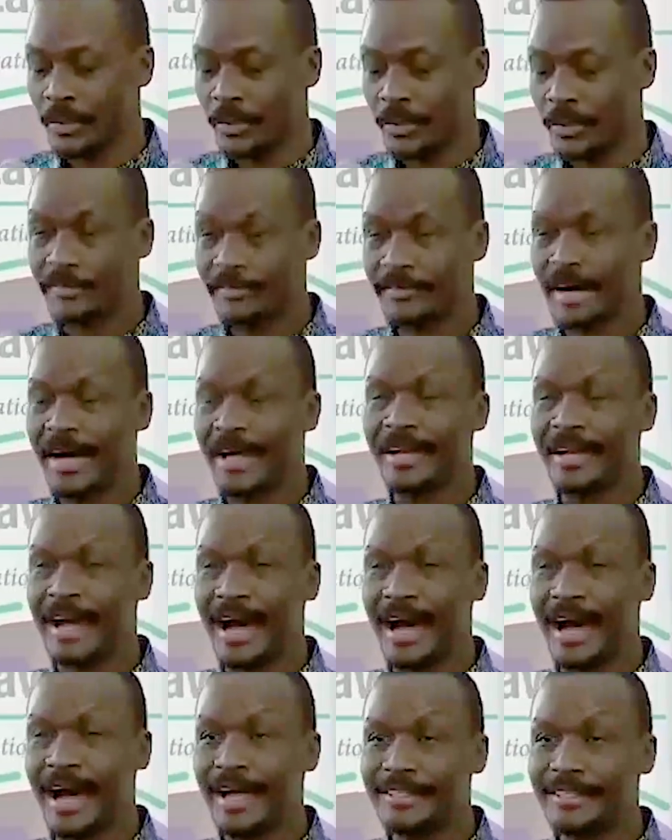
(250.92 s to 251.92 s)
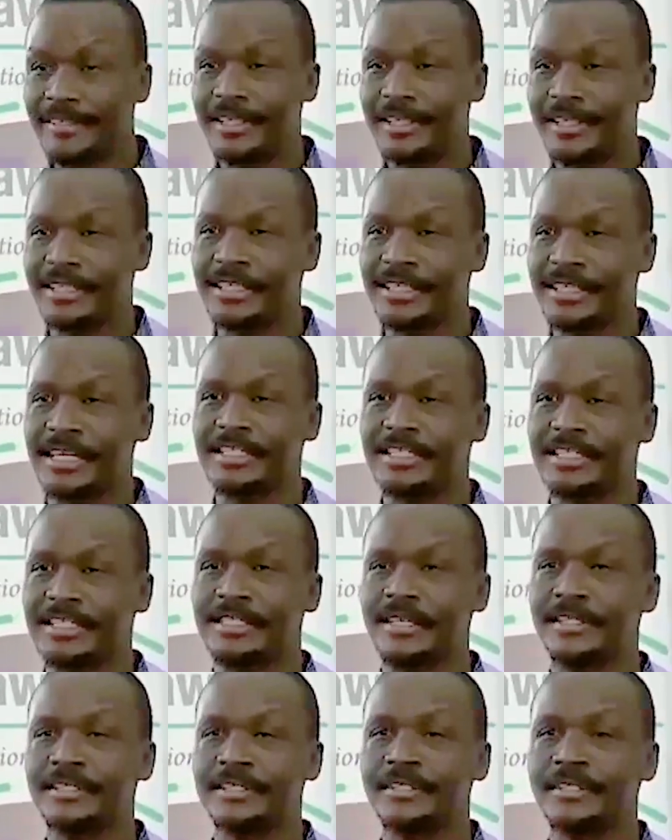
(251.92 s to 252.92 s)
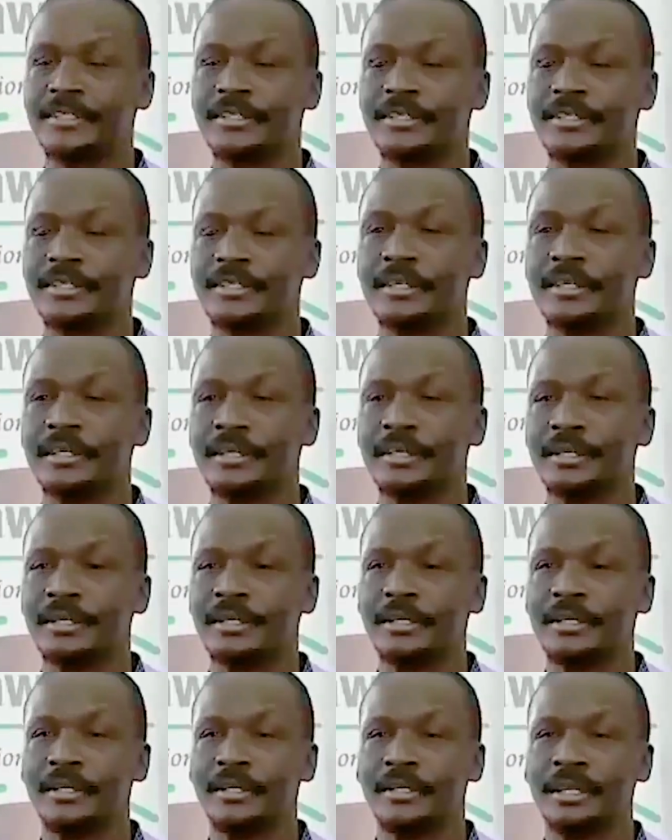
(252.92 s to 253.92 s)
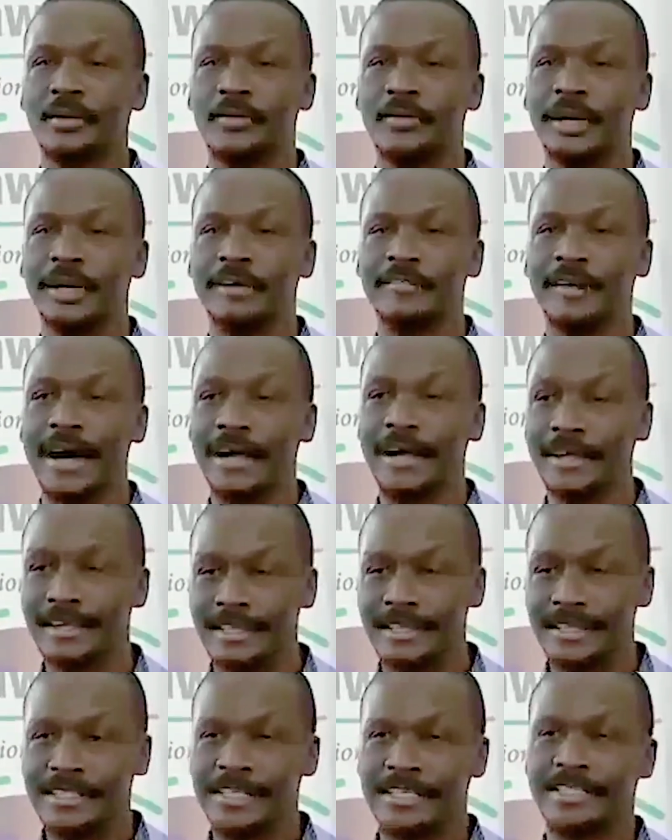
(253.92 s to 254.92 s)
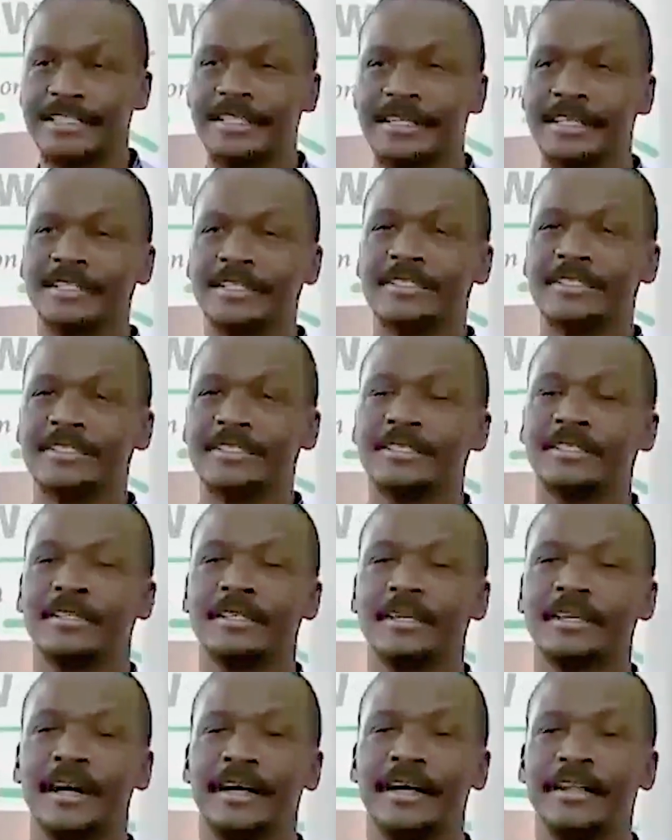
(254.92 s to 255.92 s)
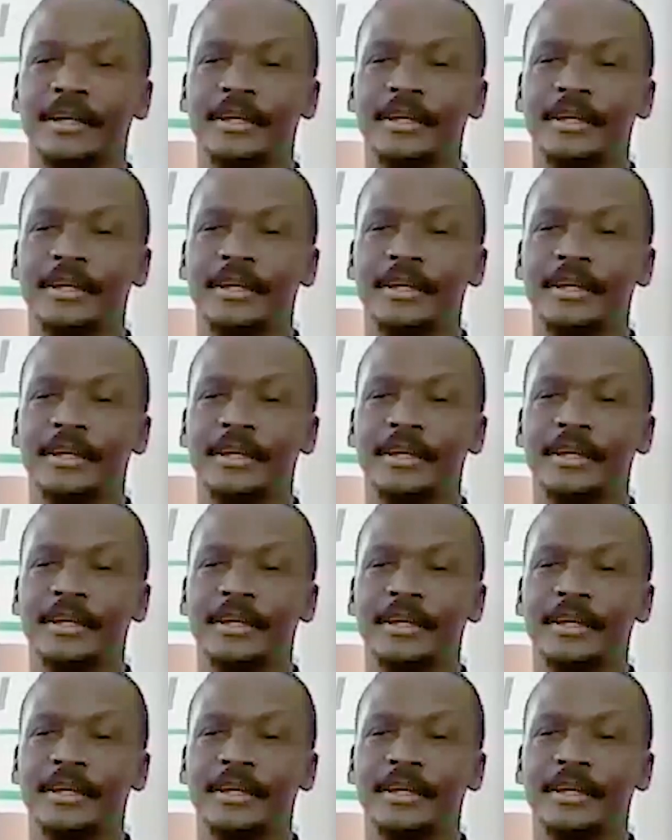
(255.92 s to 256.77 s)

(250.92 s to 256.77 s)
we have an anti religious state, then we have a religious state, and then we have a